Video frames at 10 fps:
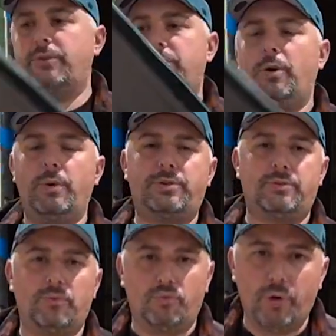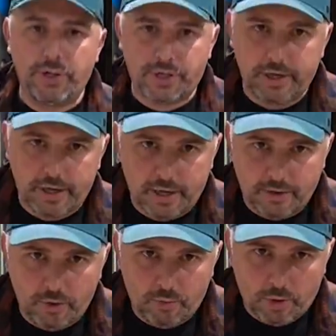So it's rigid
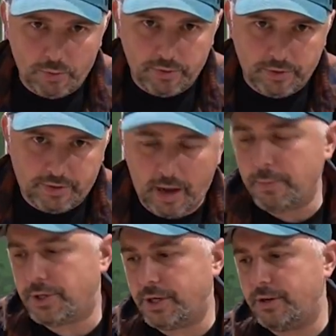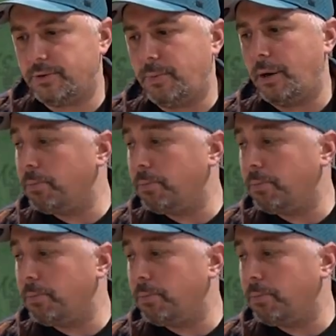and you won't damage it, is my